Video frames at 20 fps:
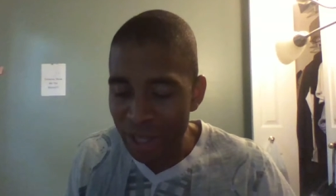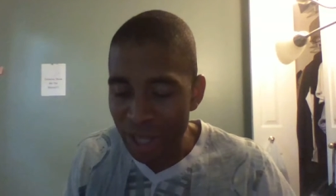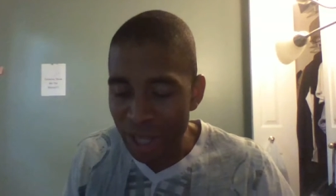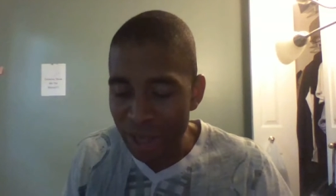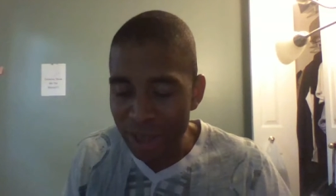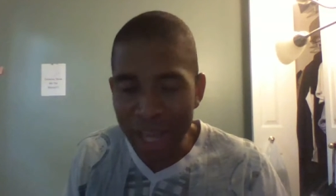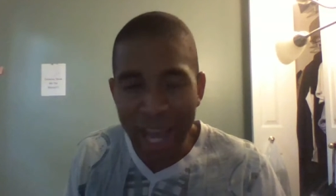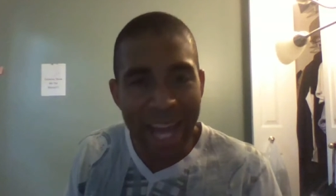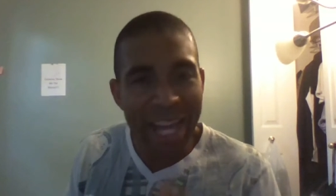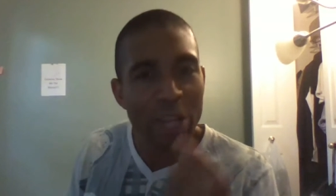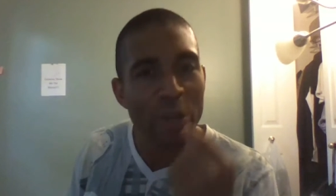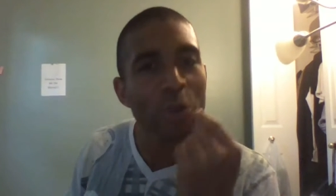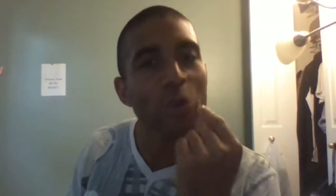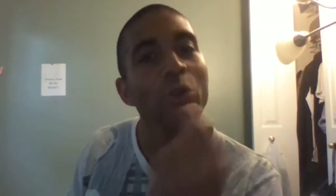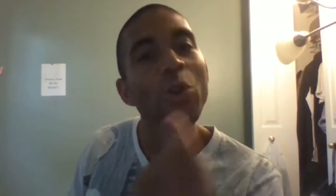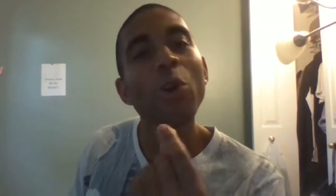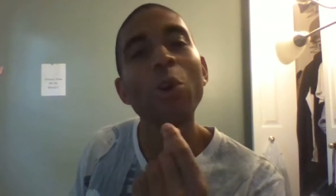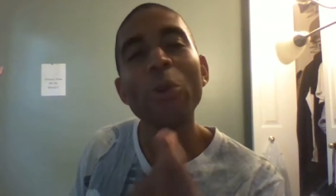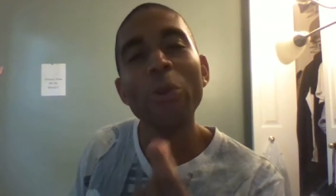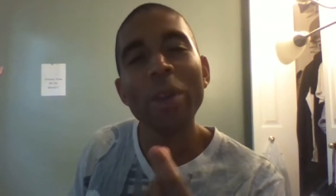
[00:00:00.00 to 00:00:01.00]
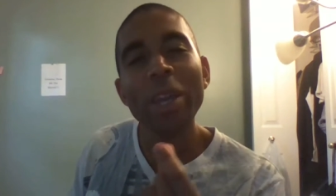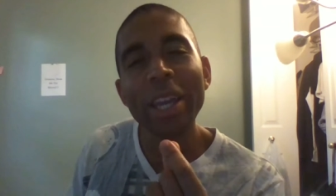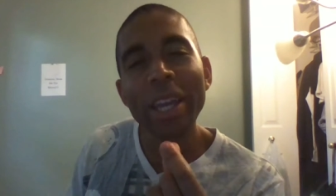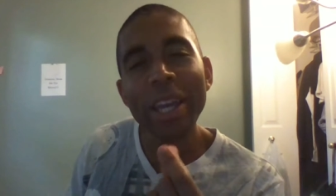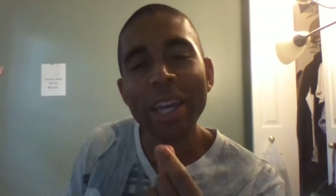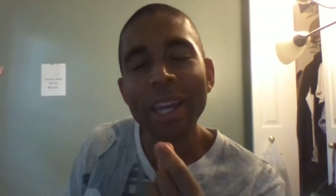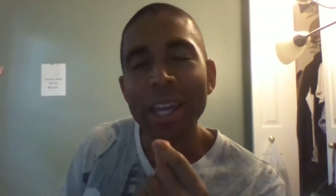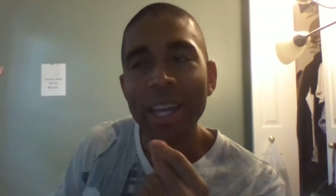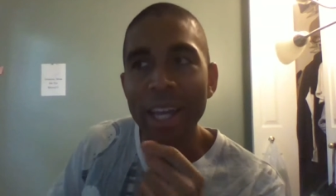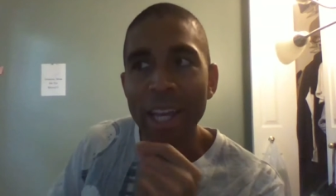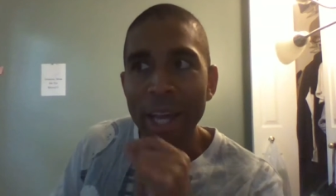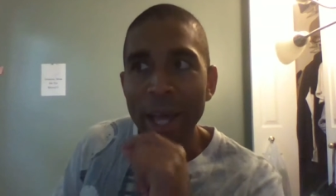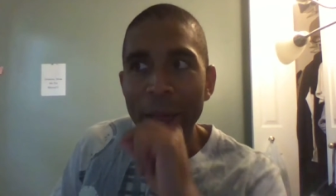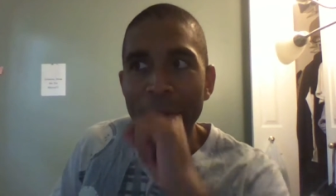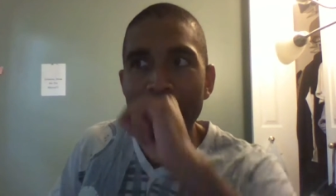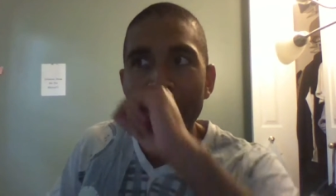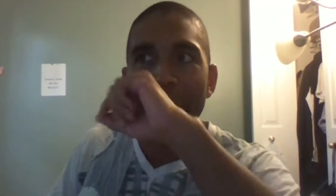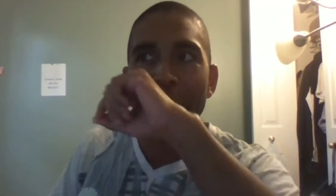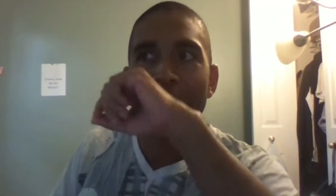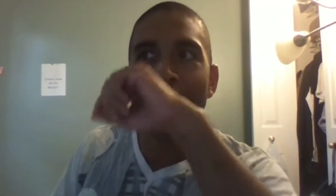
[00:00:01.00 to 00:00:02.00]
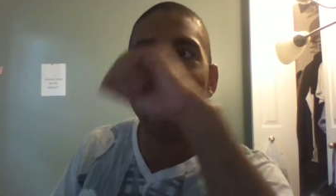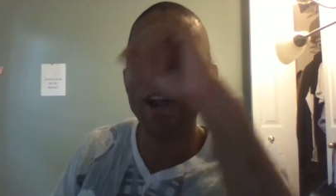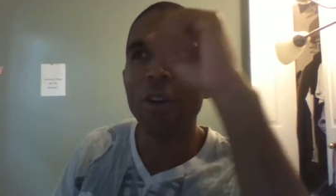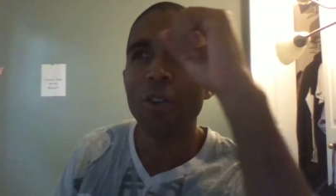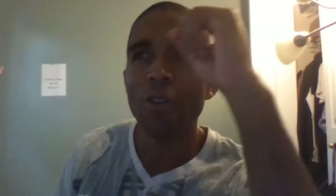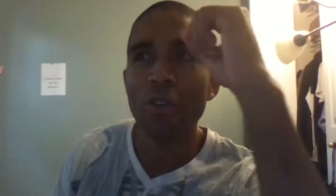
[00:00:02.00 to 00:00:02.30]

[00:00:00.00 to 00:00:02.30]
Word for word: that knowing that